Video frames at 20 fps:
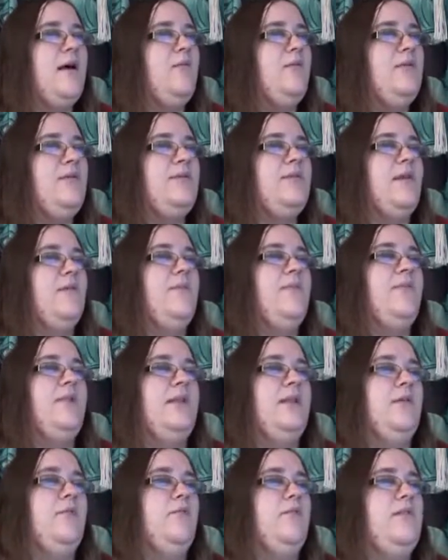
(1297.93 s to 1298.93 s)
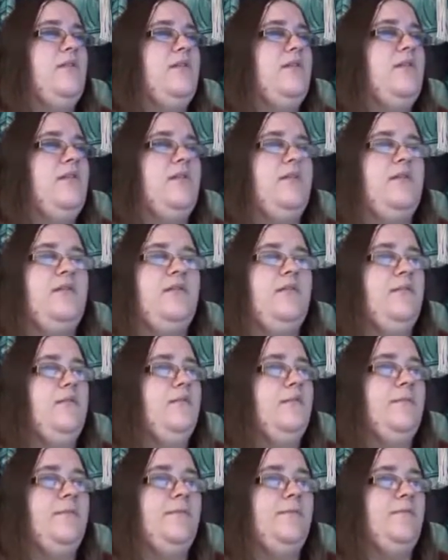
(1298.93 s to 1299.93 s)
something. It was,
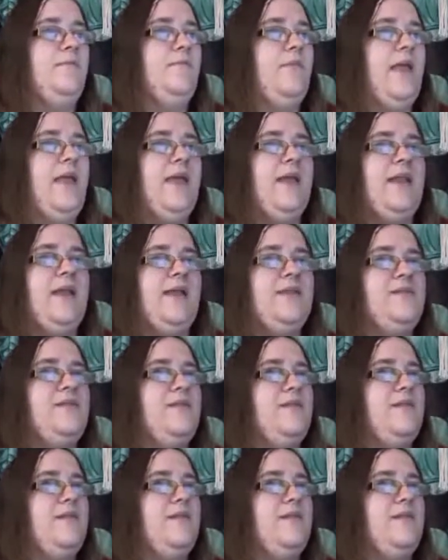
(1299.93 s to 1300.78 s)
man,